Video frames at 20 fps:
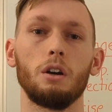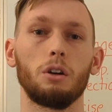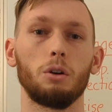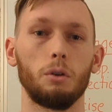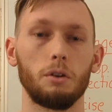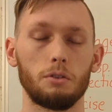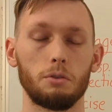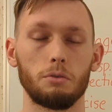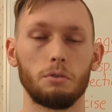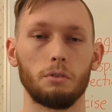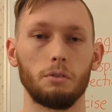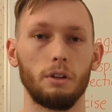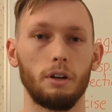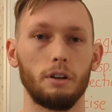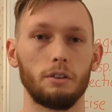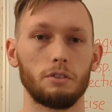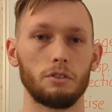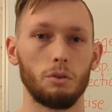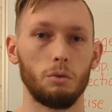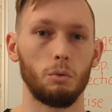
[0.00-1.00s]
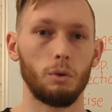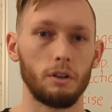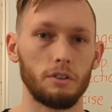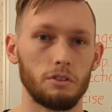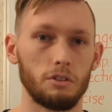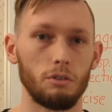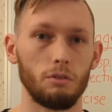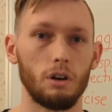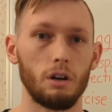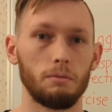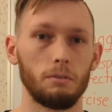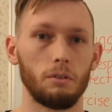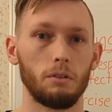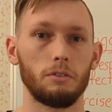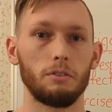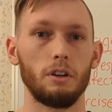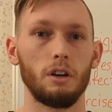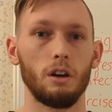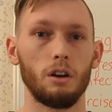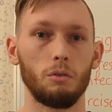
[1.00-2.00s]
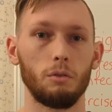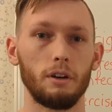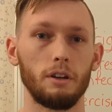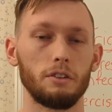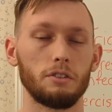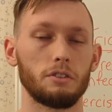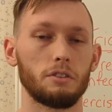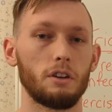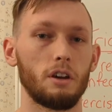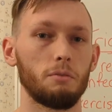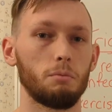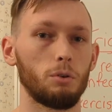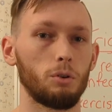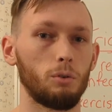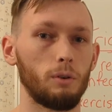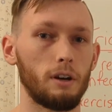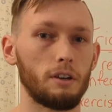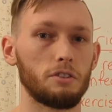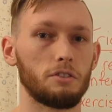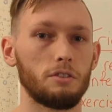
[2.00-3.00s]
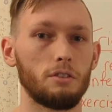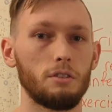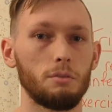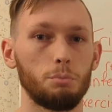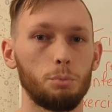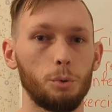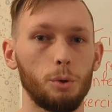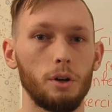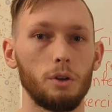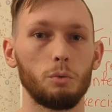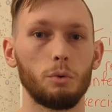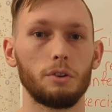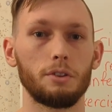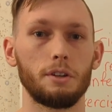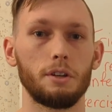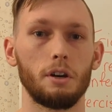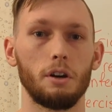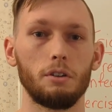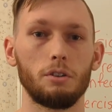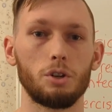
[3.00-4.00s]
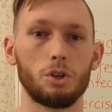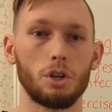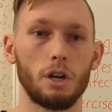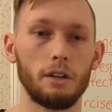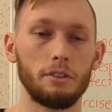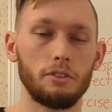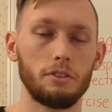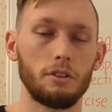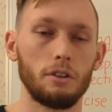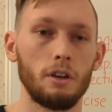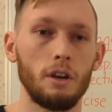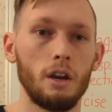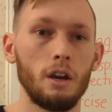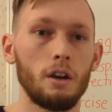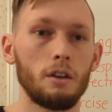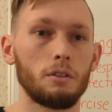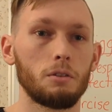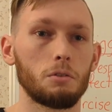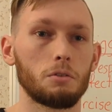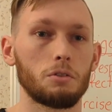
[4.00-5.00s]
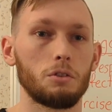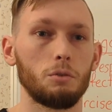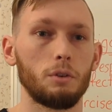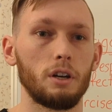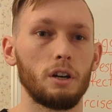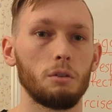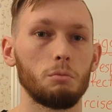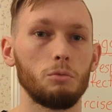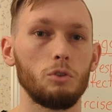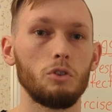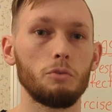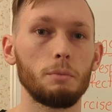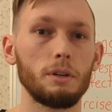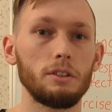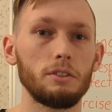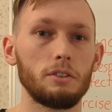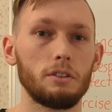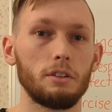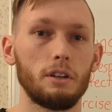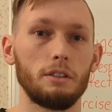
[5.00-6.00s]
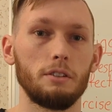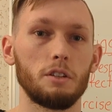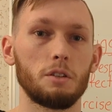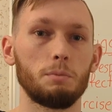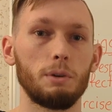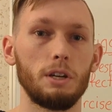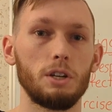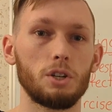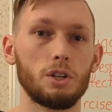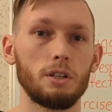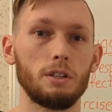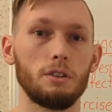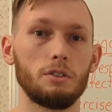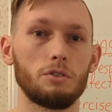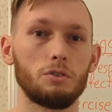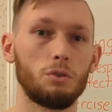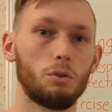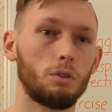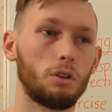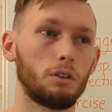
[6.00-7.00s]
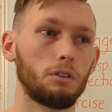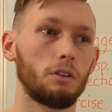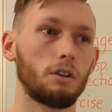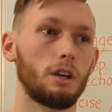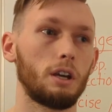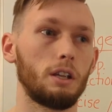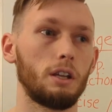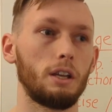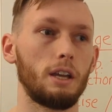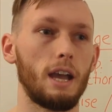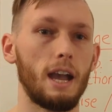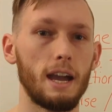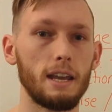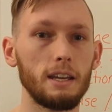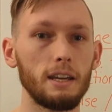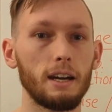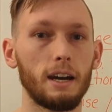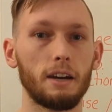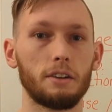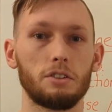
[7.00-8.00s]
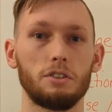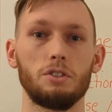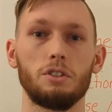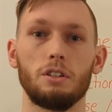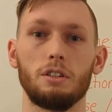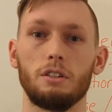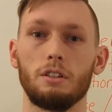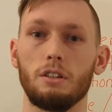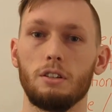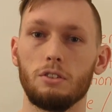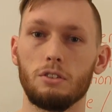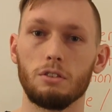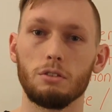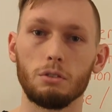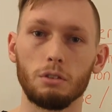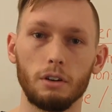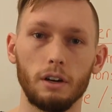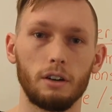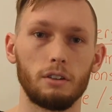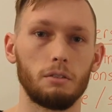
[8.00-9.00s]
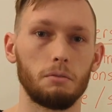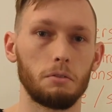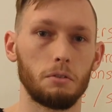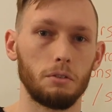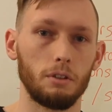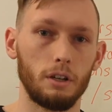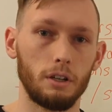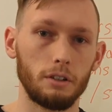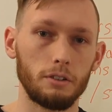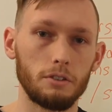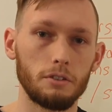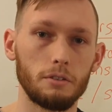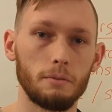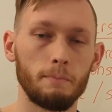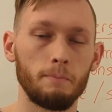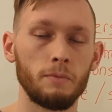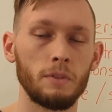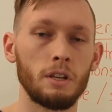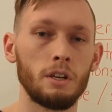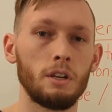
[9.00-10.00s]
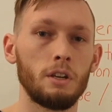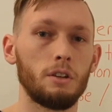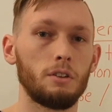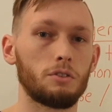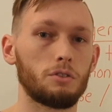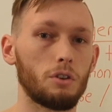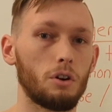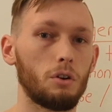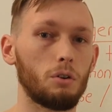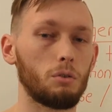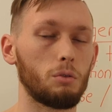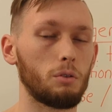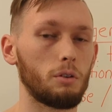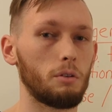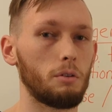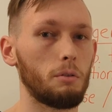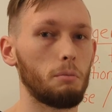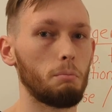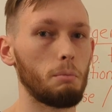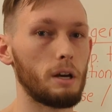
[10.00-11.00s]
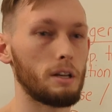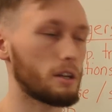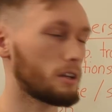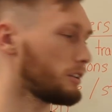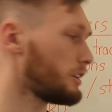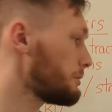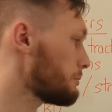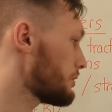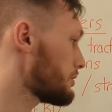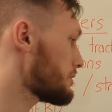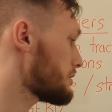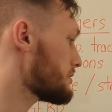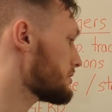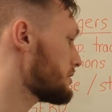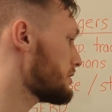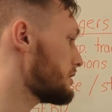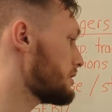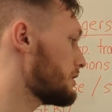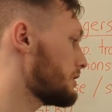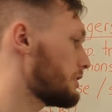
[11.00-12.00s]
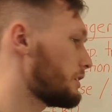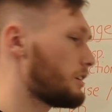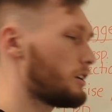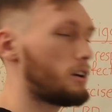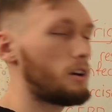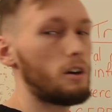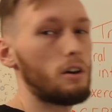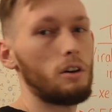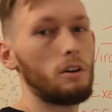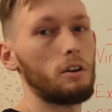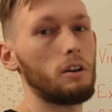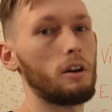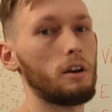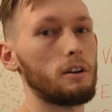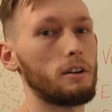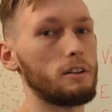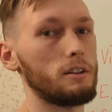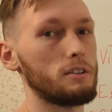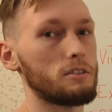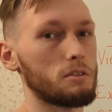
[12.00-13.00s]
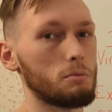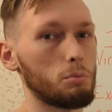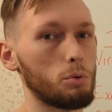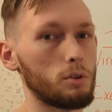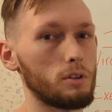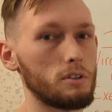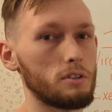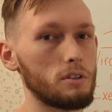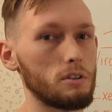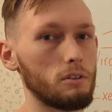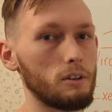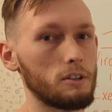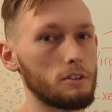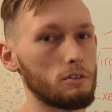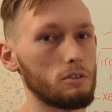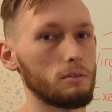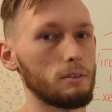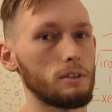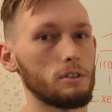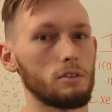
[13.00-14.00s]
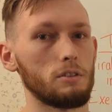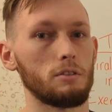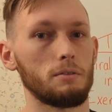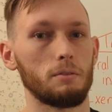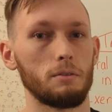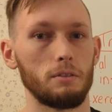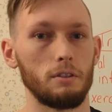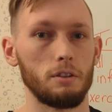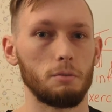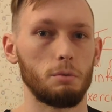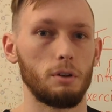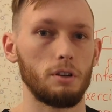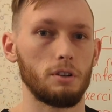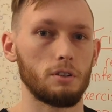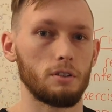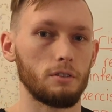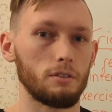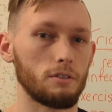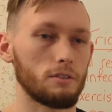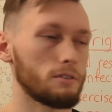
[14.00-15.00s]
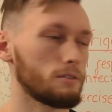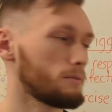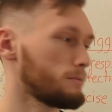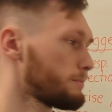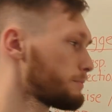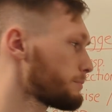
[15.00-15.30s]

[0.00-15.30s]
going through their lungs whatsoever. The airways have progressed to the point where they are shut, there is no air movement, and this patient is no longer getting any oxygen into or out of their lungs. So, medically emergency, gonna need some pretty serious interventions for these patients.